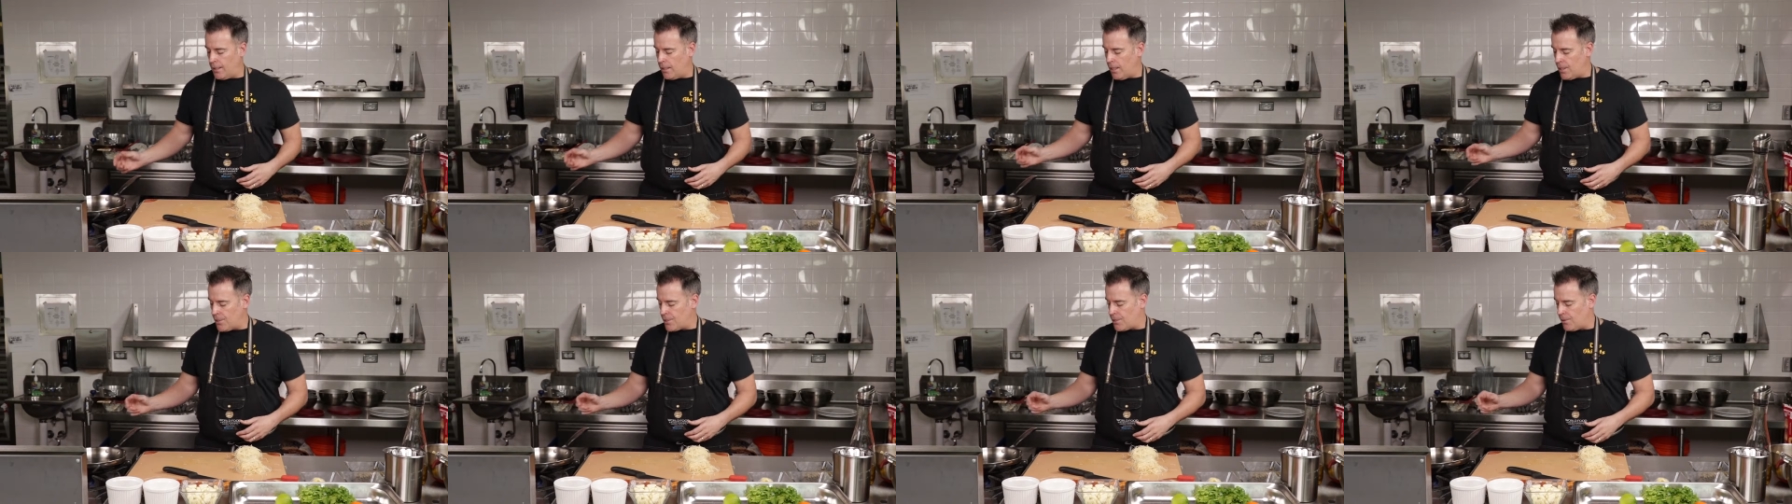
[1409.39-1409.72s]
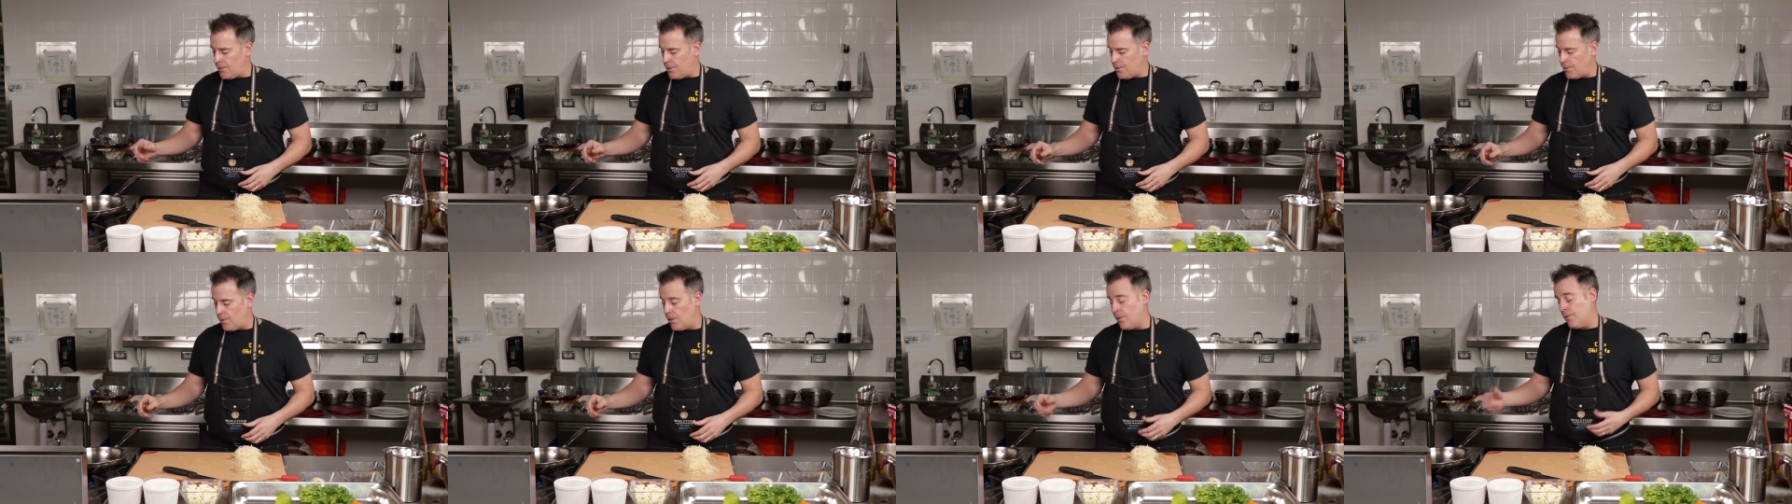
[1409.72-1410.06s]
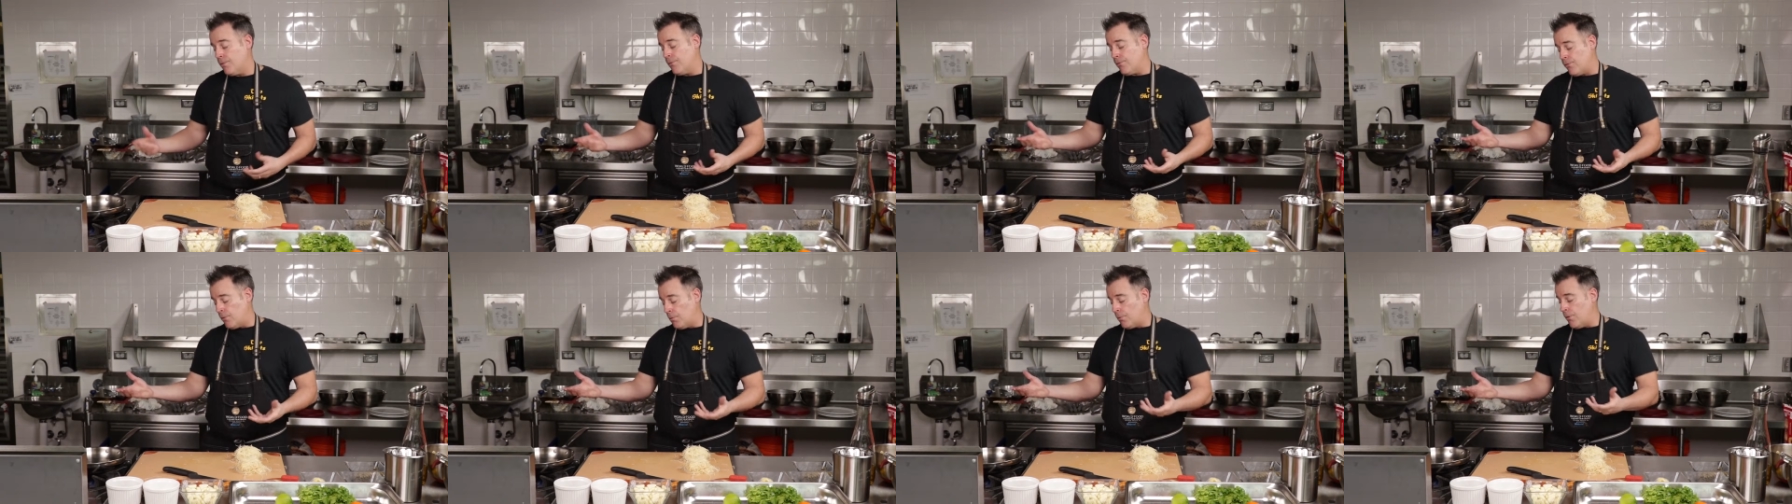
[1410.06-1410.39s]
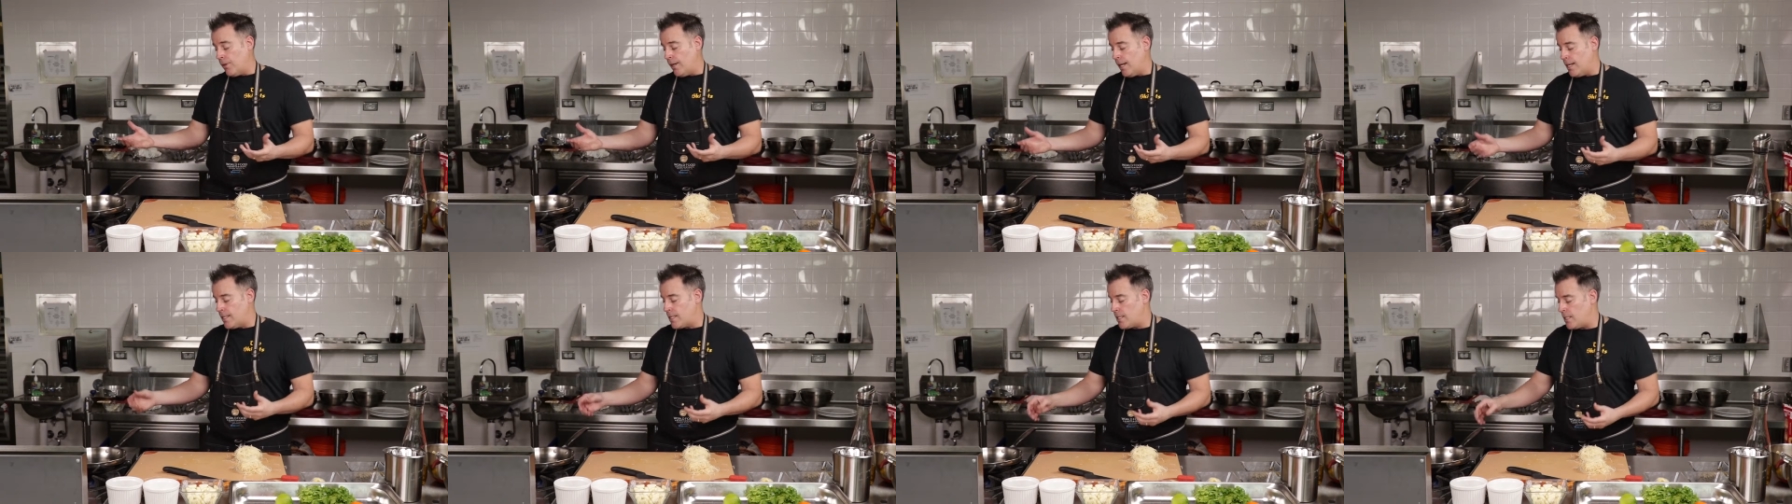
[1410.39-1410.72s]
also, or from what
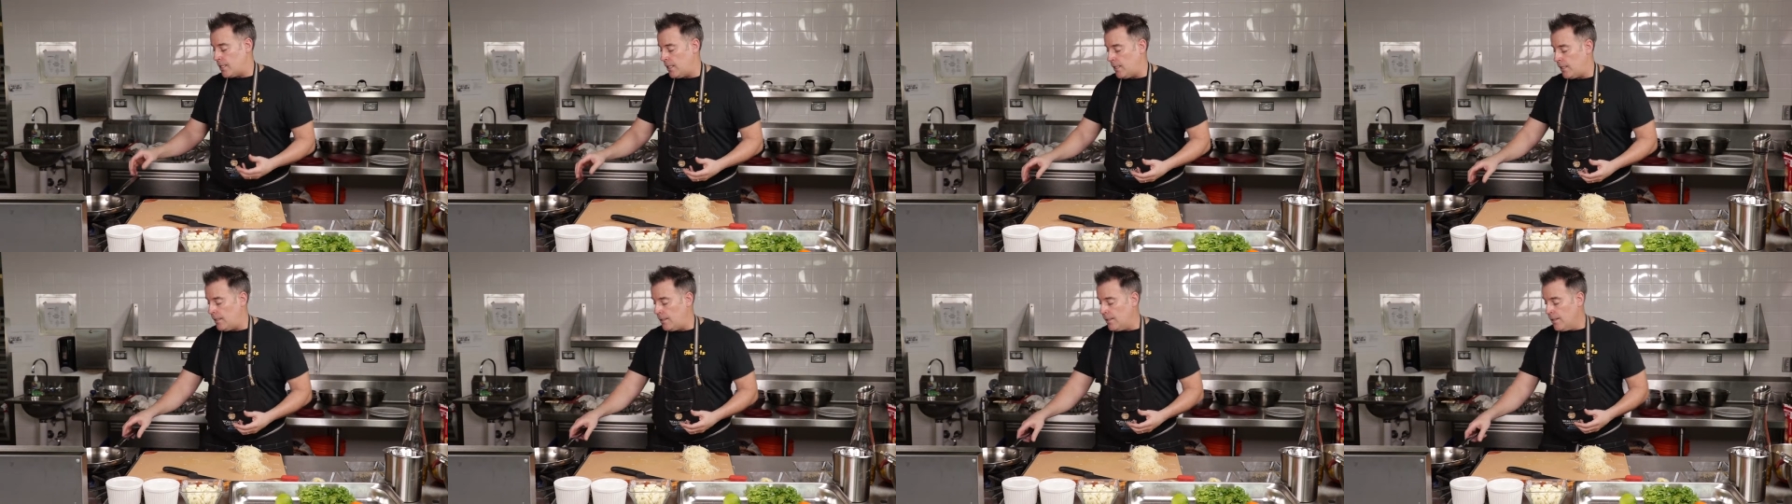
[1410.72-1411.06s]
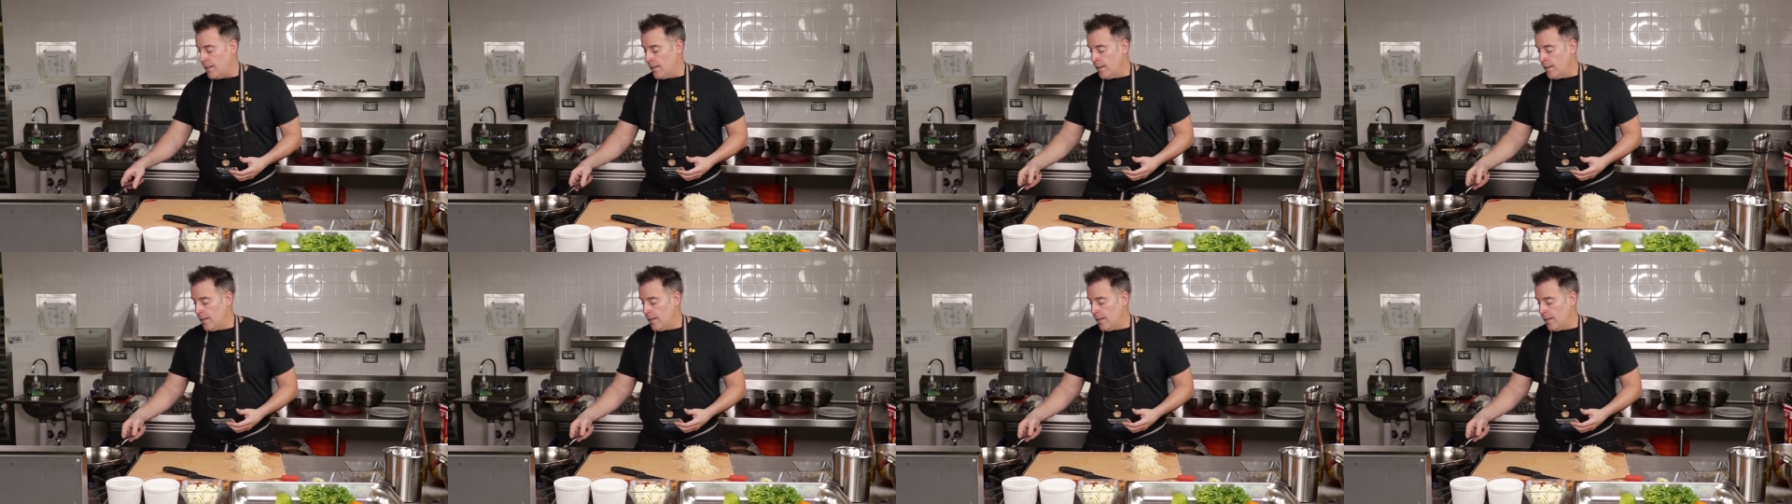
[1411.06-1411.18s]
I see.